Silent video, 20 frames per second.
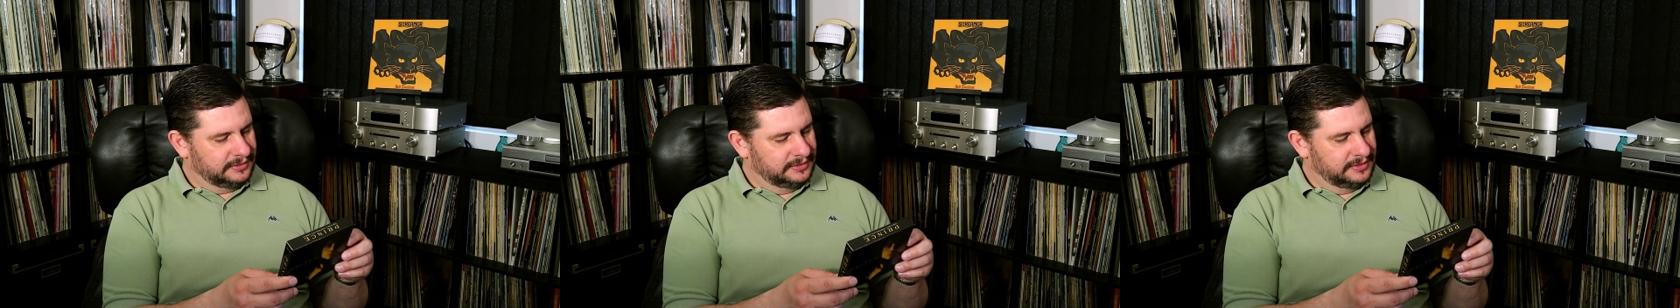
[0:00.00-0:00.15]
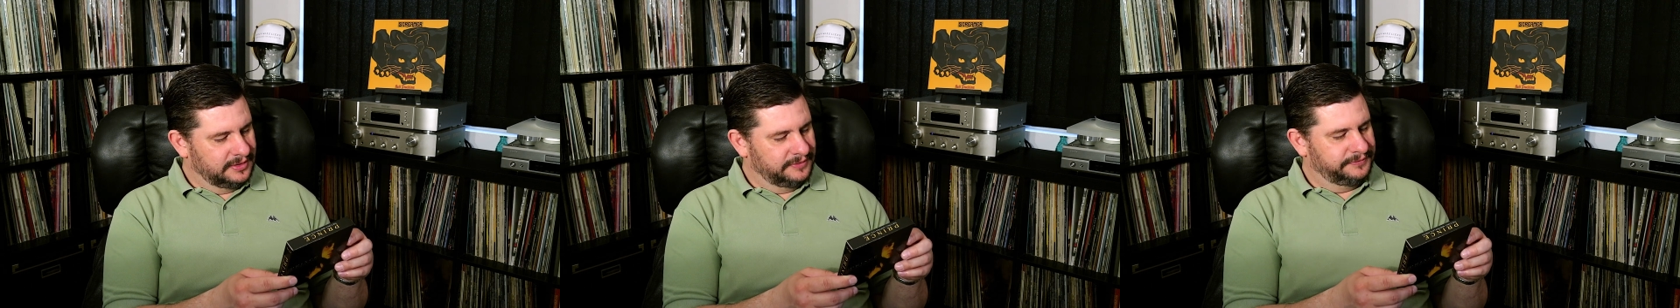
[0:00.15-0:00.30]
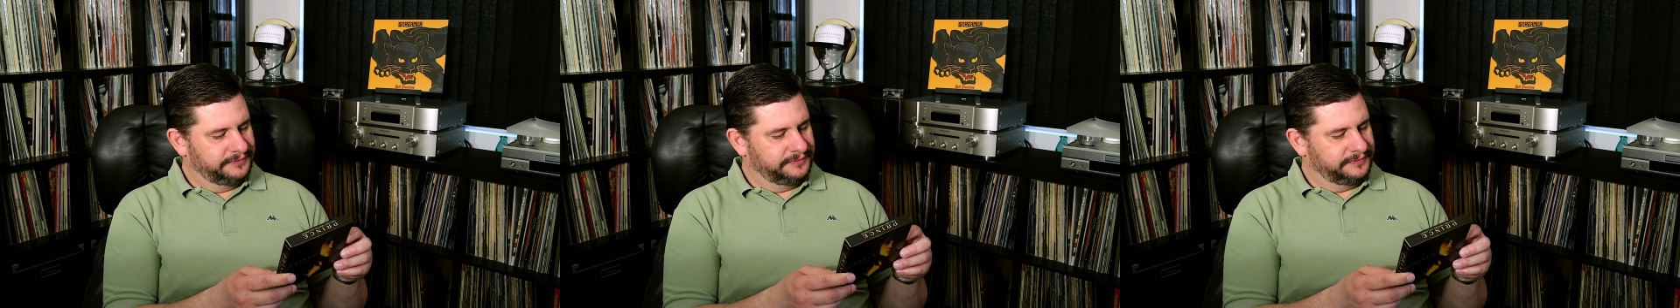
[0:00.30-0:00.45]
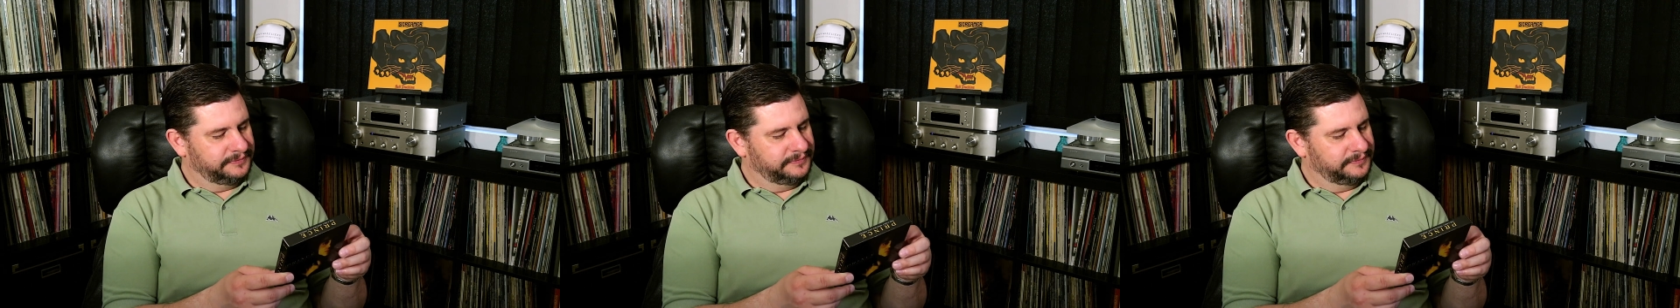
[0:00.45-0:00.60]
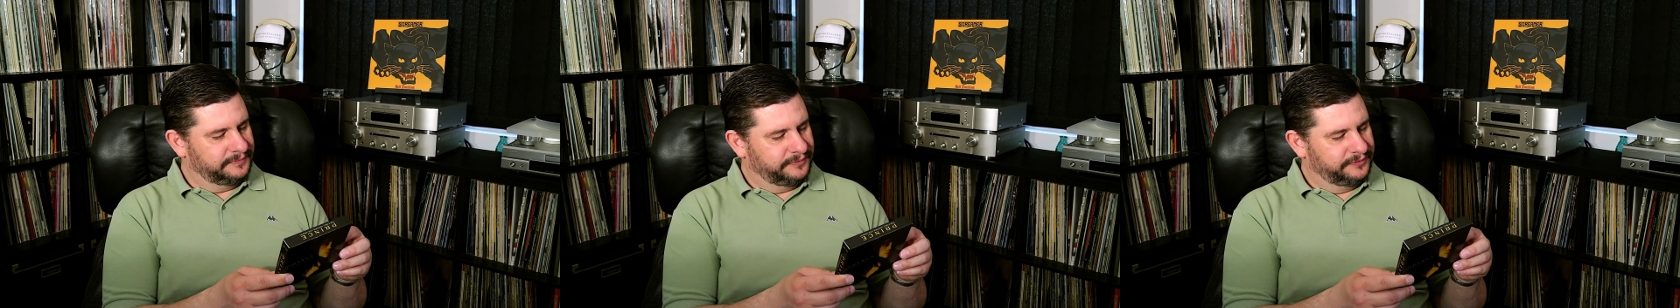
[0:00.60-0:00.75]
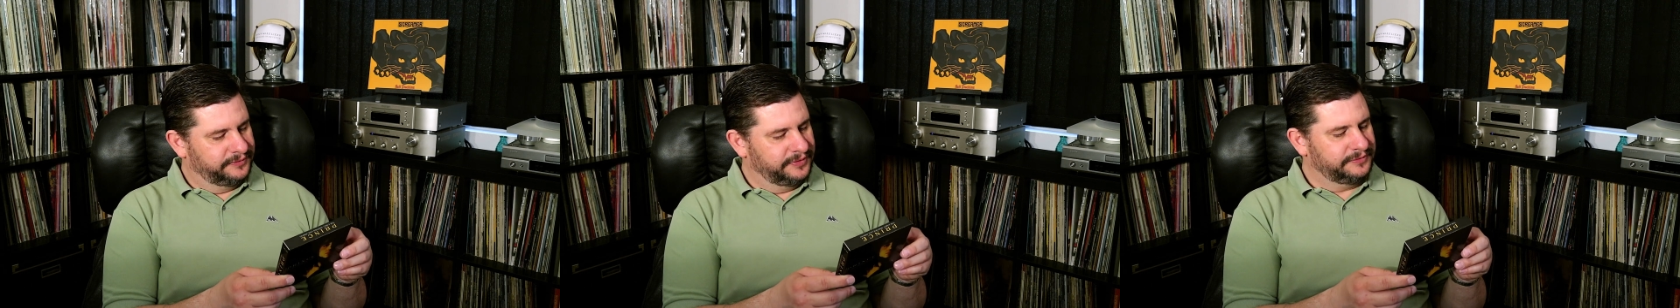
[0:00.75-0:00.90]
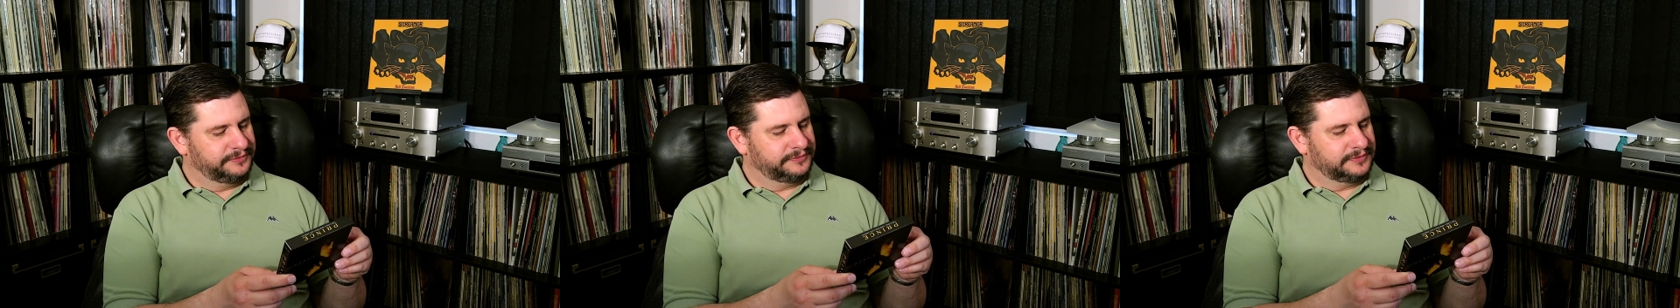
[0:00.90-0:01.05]
the
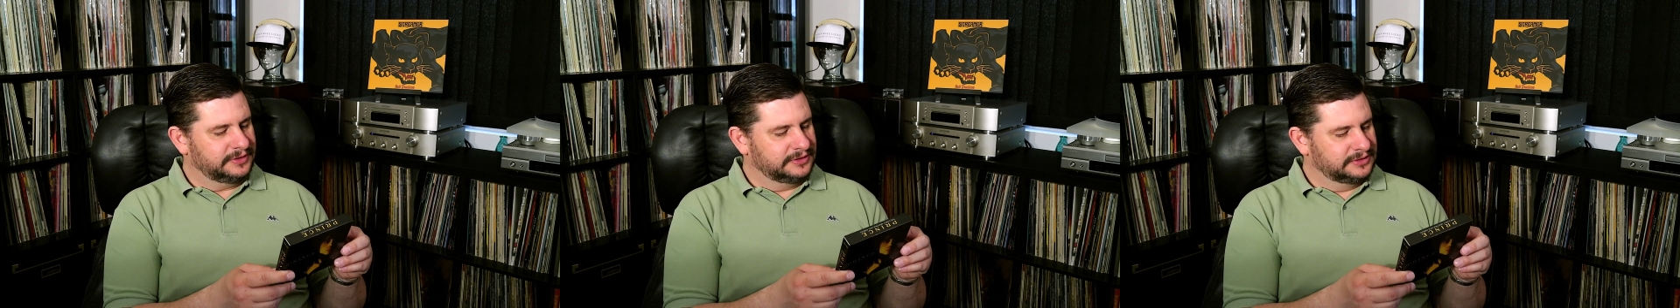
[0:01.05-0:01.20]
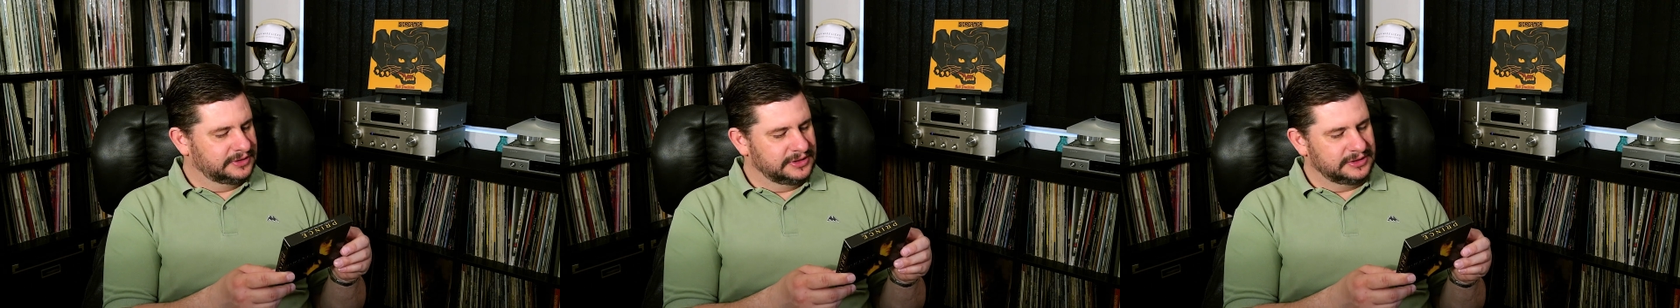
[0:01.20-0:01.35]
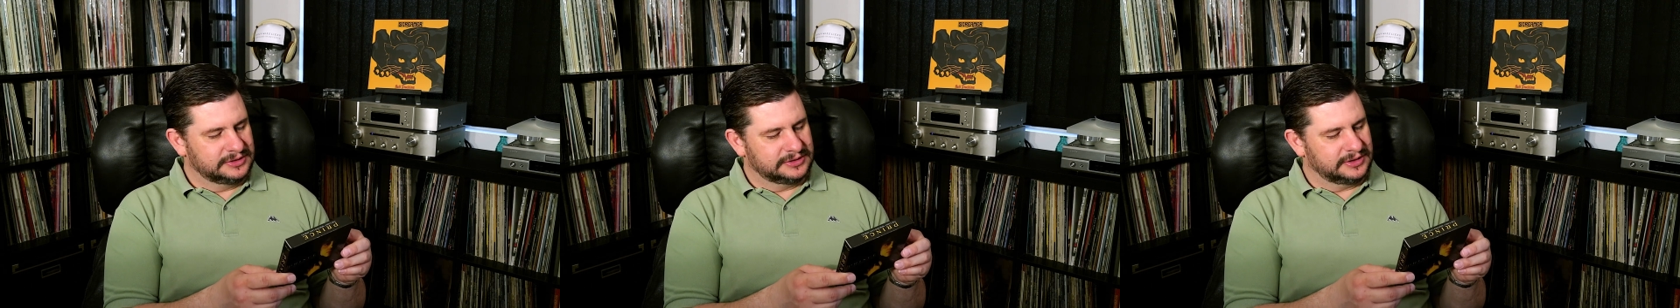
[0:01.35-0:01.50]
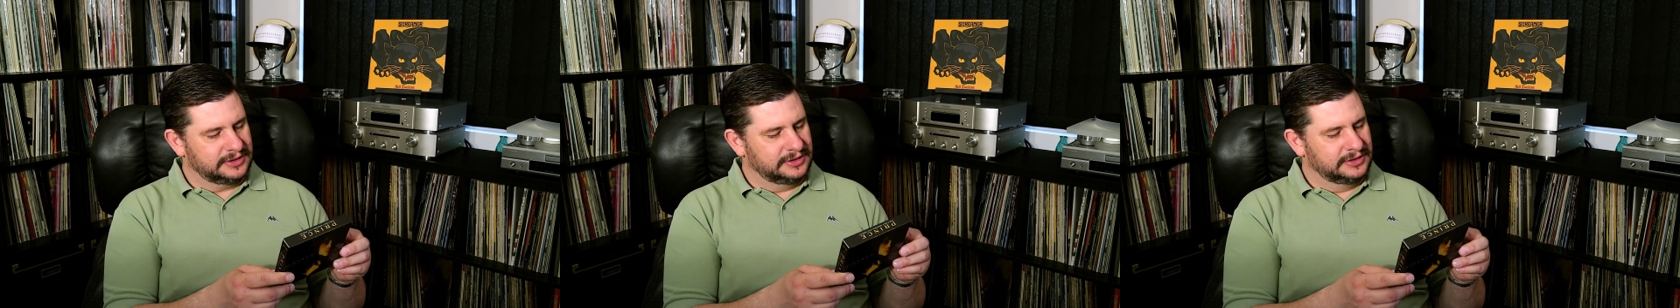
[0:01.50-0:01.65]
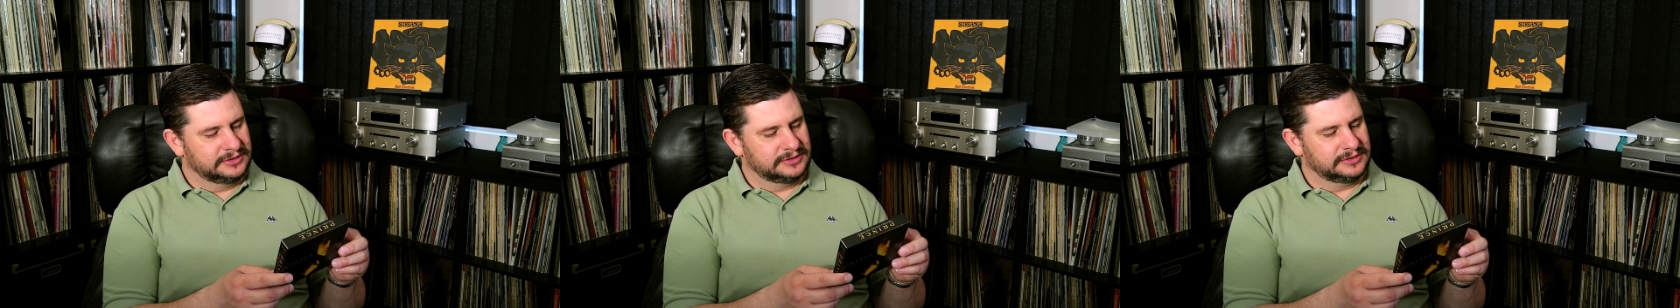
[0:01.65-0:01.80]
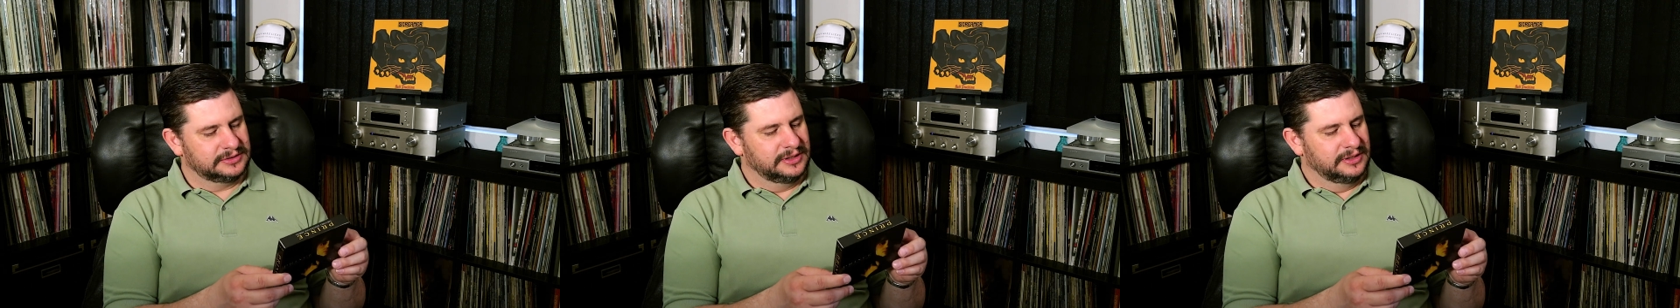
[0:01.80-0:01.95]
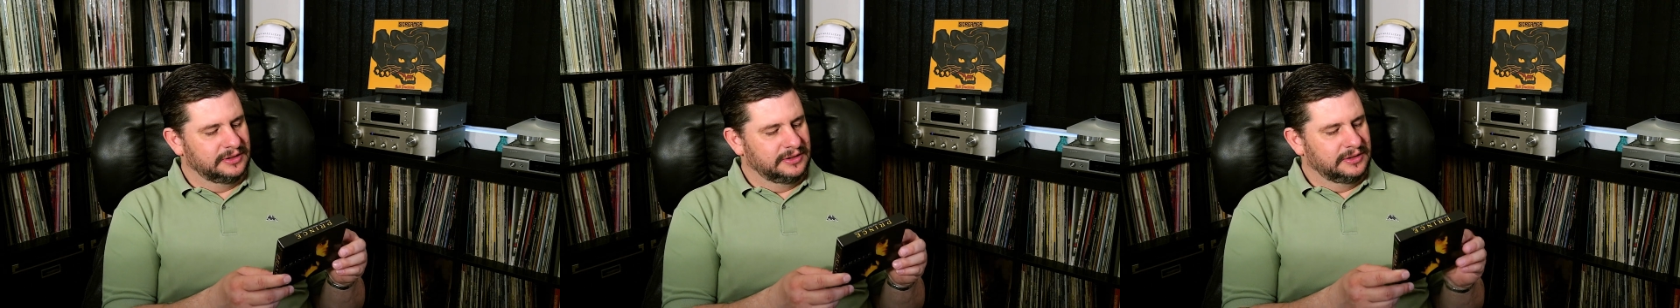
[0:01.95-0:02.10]
fifth disc
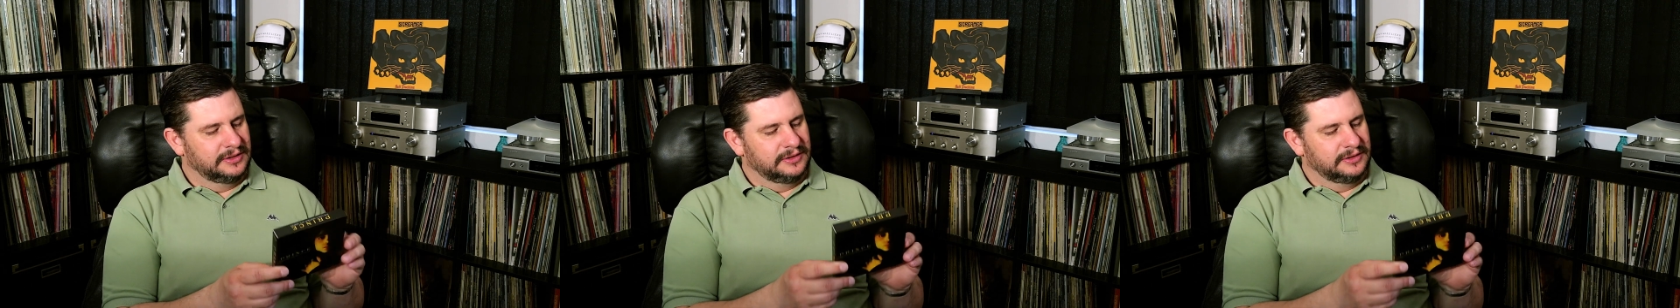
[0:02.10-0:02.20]
is